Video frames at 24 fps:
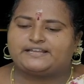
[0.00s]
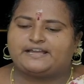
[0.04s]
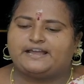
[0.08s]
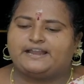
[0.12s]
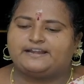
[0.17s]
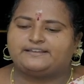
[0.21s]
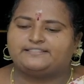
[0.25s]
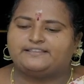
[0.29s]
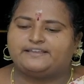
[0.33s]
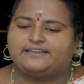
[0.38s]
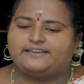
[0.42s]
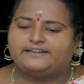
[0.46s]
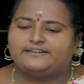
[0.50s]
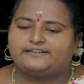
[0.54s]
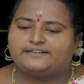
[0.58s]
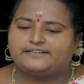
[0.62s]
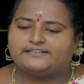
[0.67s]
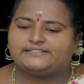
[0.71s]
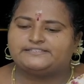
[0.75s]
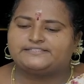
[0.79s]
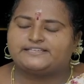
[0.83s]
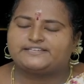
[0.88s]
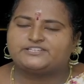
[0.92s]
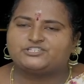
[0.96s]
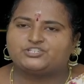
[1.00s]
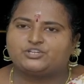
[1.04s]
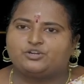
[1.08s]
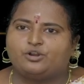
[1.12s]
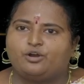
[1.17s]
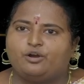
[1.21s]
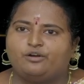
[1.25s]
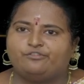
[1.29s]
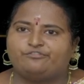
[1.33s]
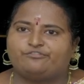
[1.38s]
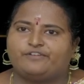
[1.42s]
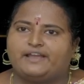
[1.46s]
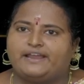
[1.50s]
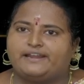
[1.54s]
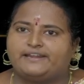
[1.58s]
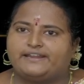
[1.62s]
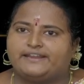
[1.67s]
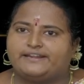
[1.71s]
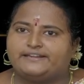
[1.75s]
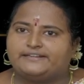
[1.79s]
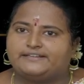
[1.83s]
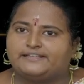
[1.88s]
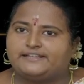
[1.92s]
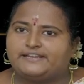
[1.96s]
at the intersection of an
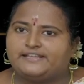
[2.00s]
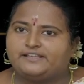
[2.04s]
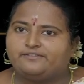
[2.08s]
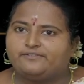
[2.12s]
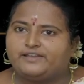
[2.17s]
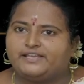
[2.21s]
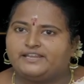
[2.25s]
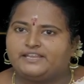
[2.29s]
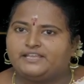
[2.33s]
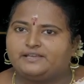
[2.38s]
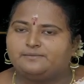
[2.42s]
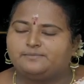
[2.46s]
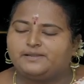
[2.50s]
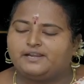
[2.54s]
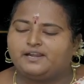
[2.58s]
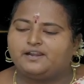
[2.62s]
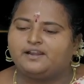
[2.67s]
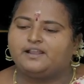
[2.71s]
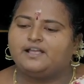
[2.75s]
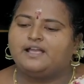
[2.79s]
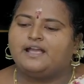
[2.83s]
entering variable